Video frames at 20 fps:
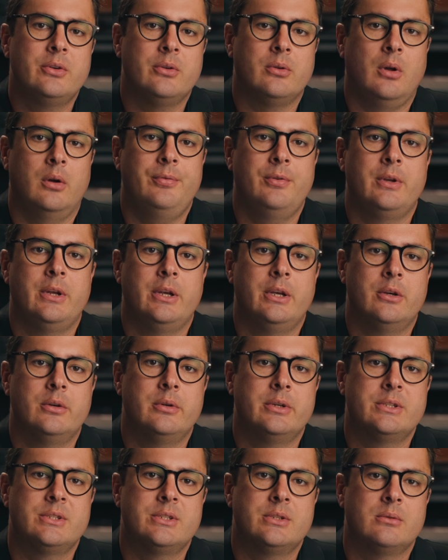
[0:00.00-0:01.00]
you'll often hear
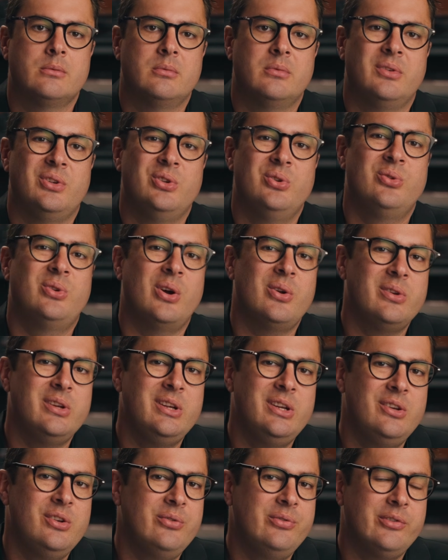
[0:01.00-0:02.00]
is, you don't
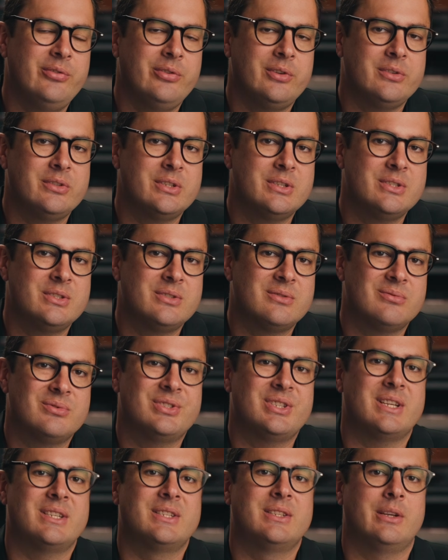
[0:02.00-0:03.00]
need UV filters,
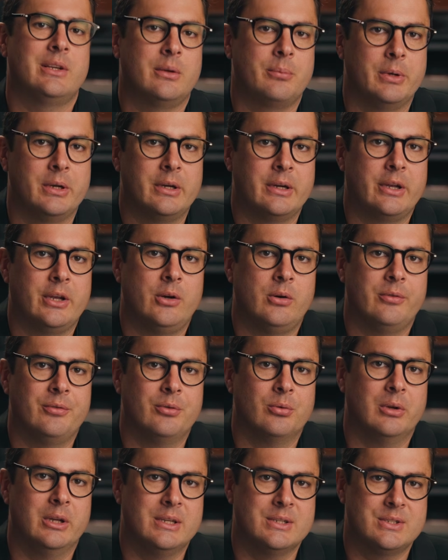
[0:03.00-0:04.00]
just take better care of
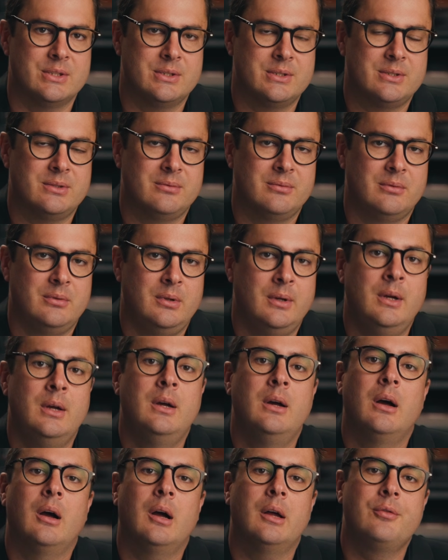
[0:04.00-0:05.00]
your lenses.
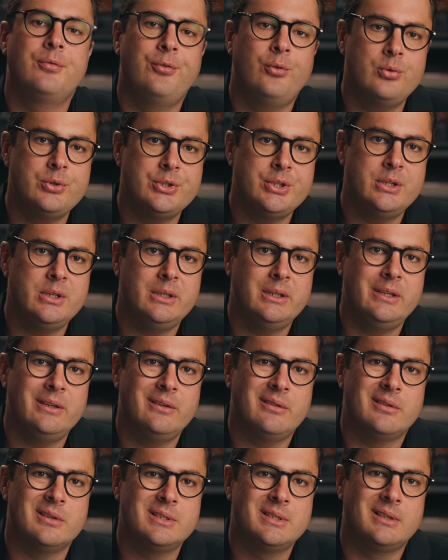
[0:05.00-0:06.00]
Unfortunately,
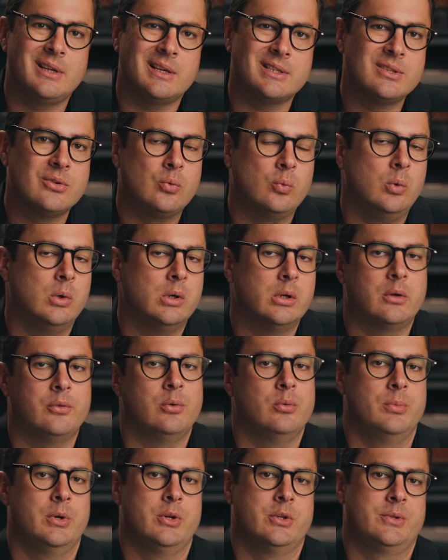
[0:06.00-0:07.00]
this doesn't work
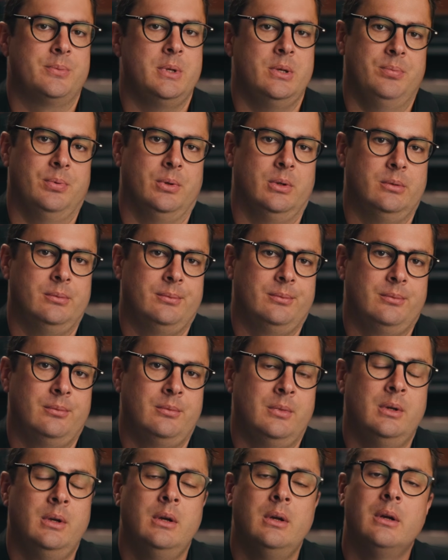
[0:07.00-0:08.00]
for most people.
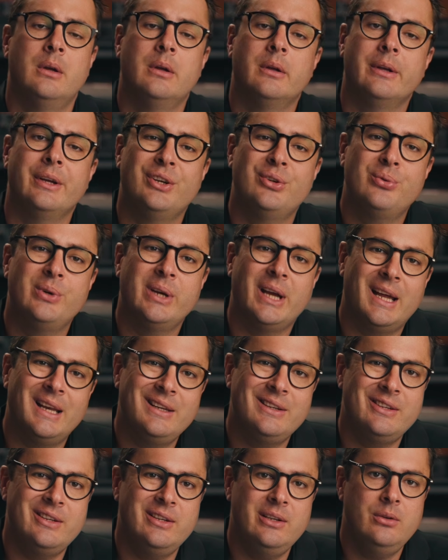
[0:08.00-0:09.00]
In
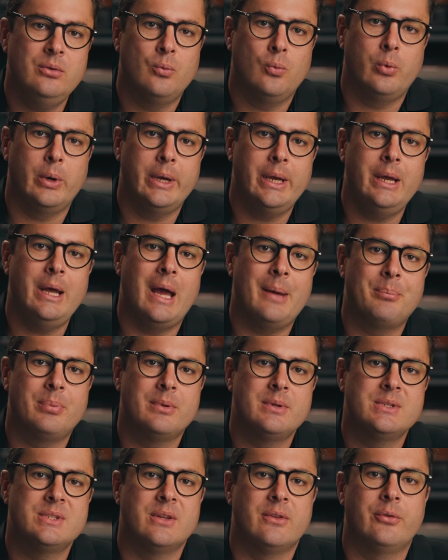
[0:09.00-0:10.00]
reality, wear
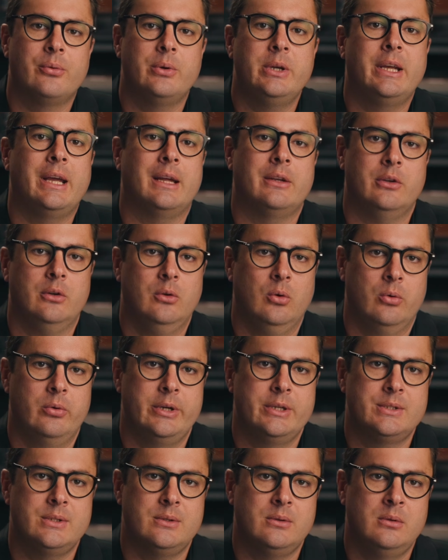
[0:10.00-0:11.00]
happens in three
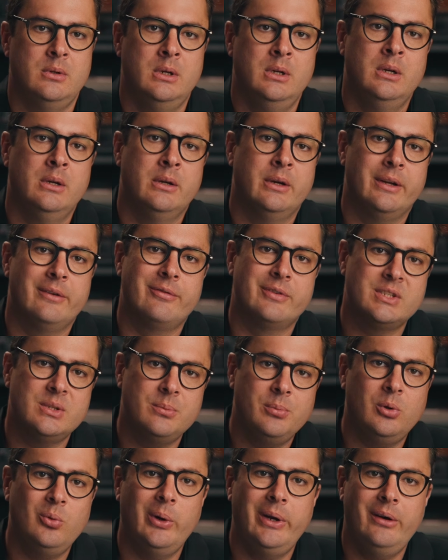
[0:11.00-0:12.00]
categories:
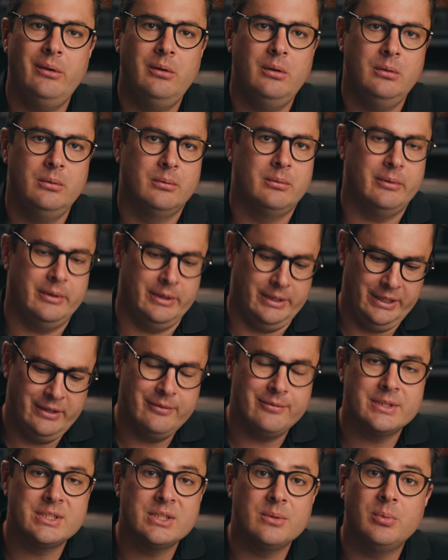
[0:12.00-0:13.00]
invisible wear,
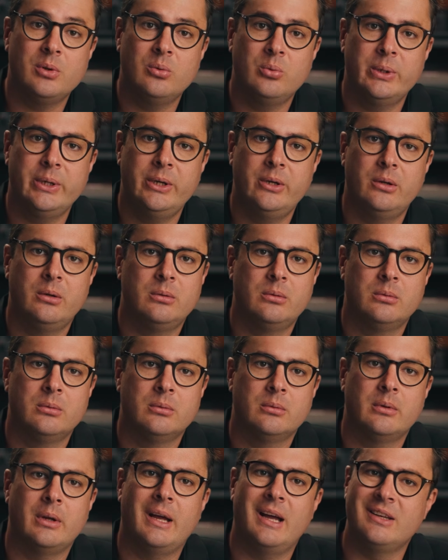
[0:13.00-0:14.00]
invisible wear,
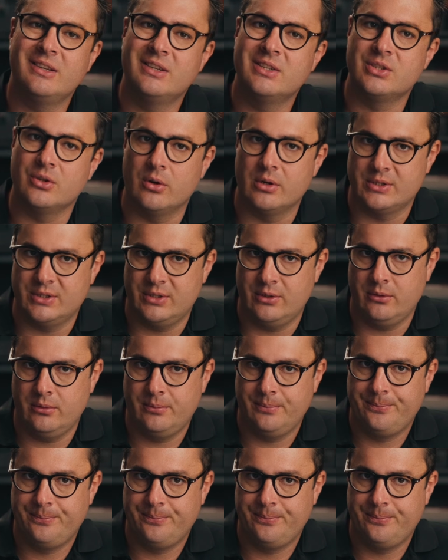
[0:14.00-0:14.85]
and disaster.